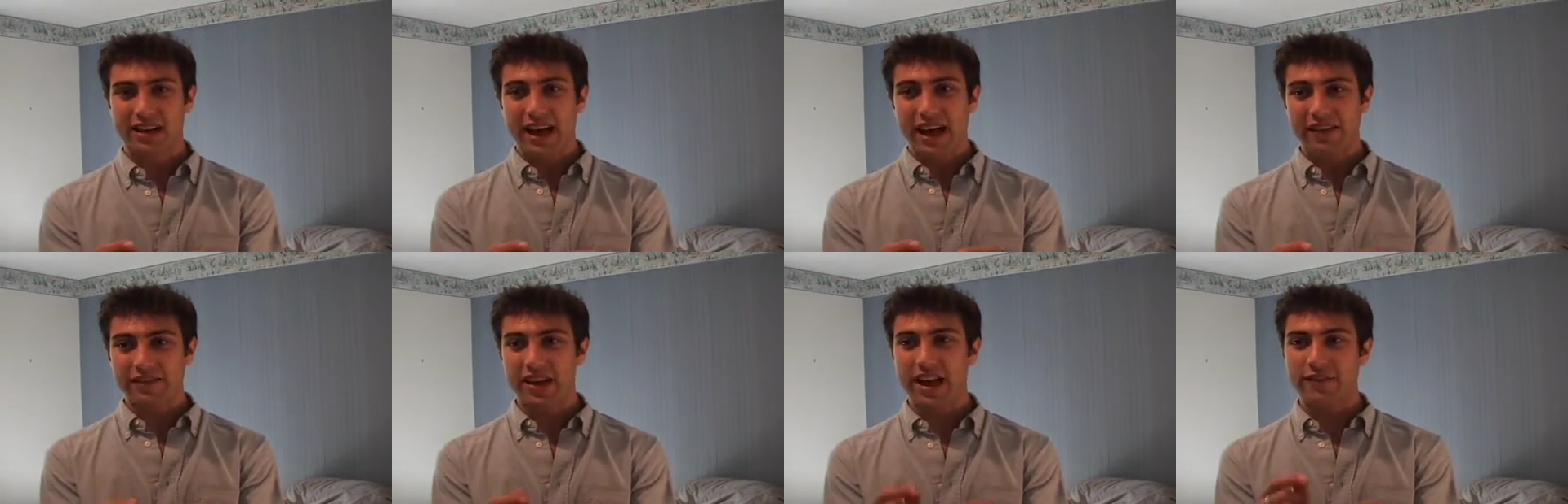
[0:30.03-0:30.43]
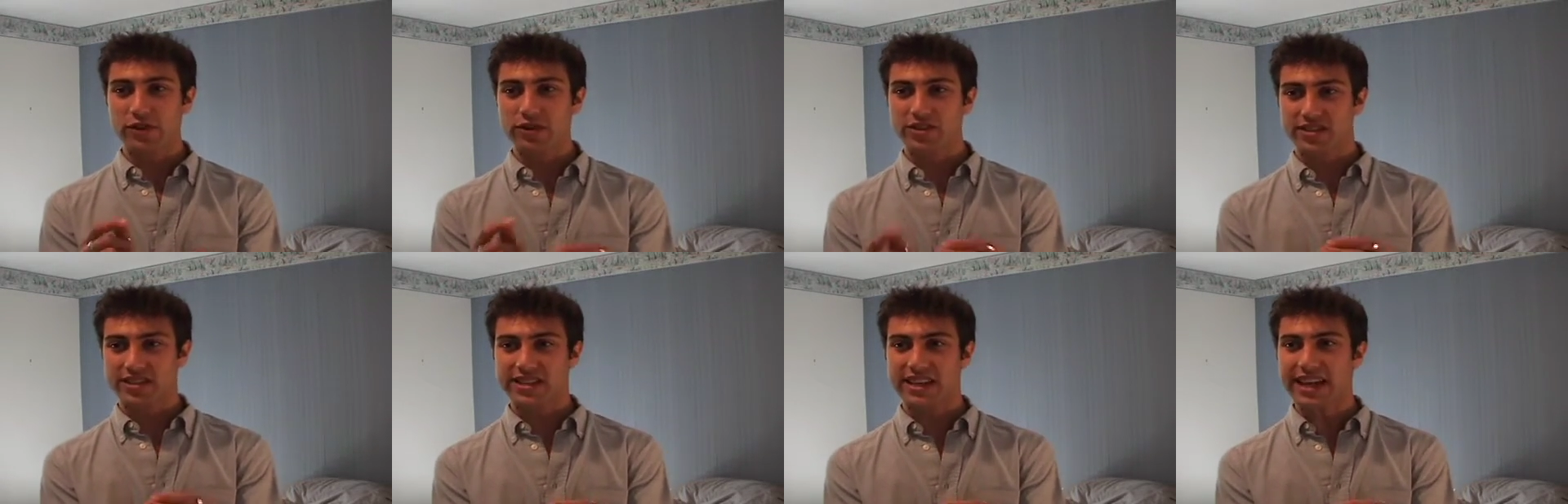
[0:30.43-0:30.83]
I've
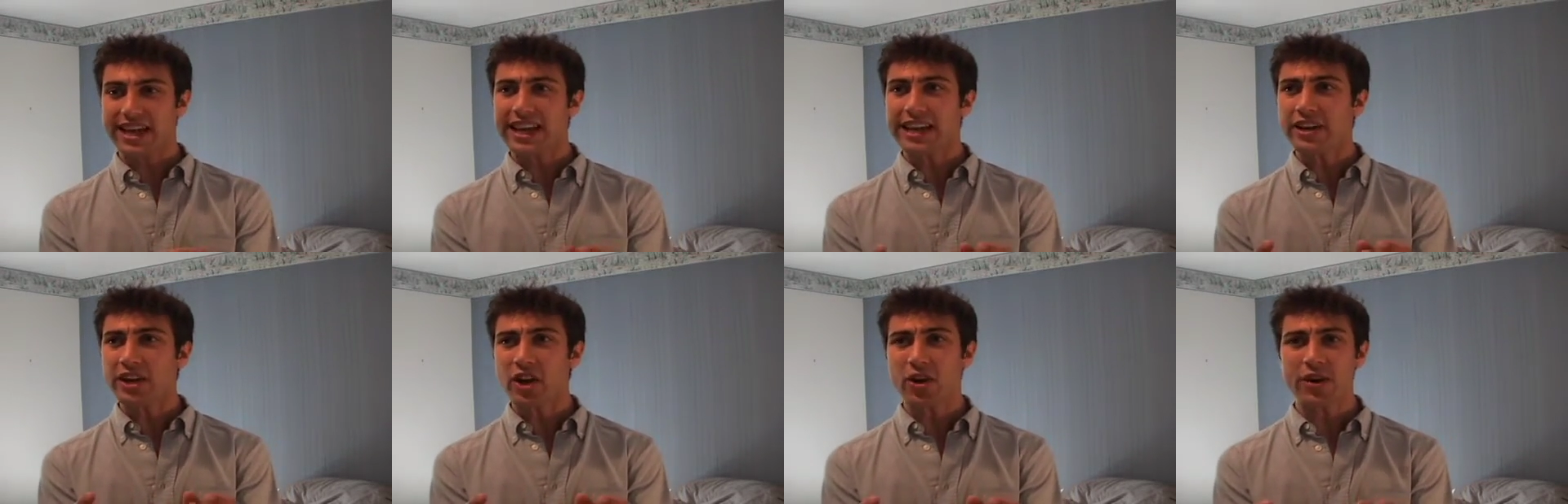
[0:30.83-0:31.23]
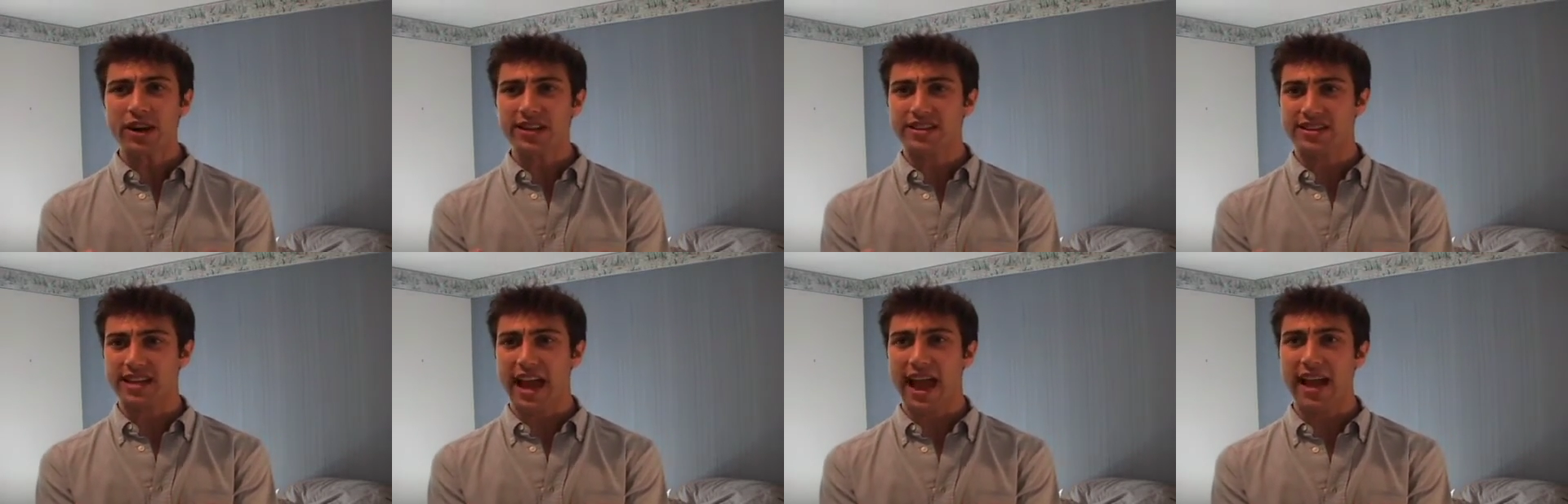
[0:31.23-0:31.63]
never seen her
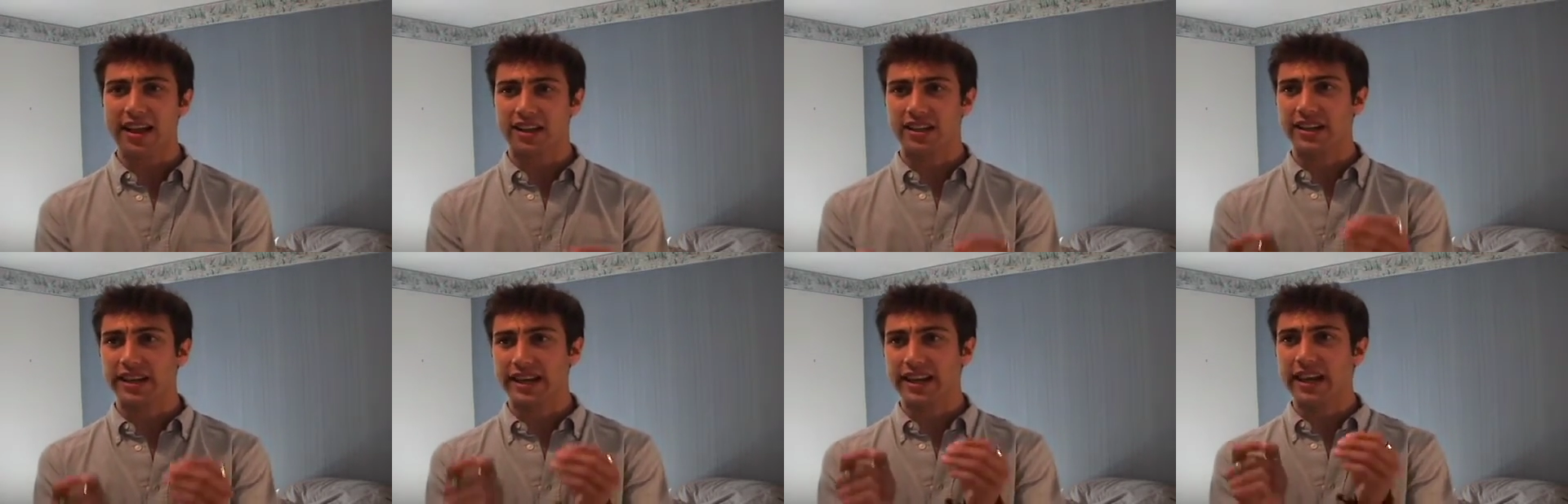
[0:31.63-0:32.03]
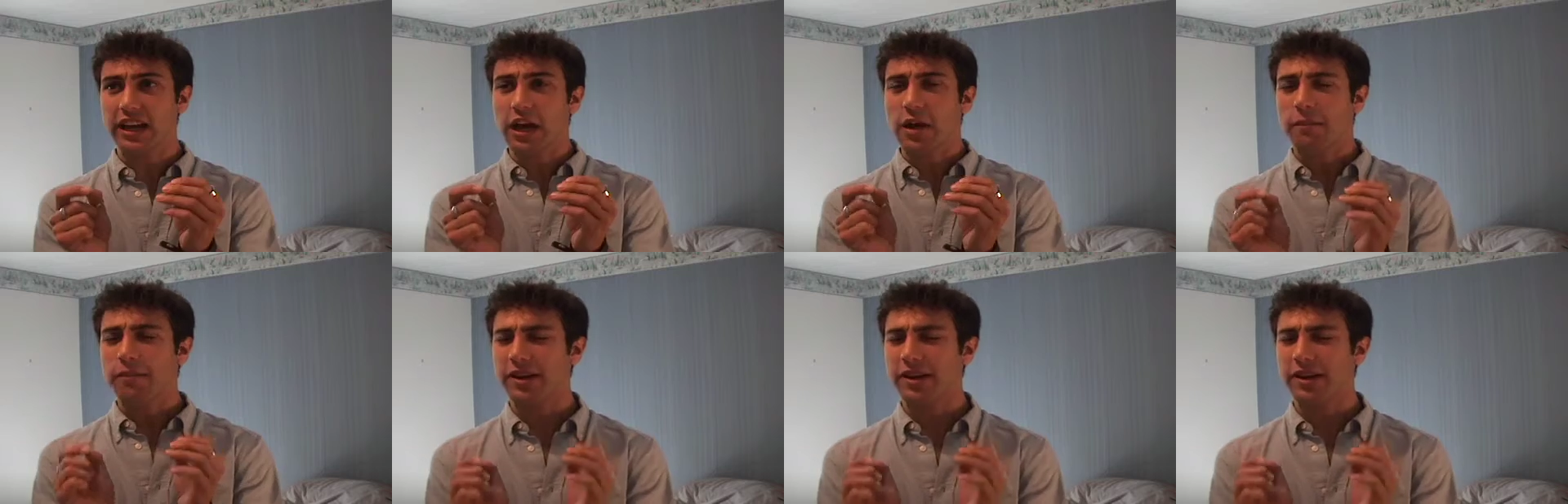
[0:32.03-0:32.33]
exactly,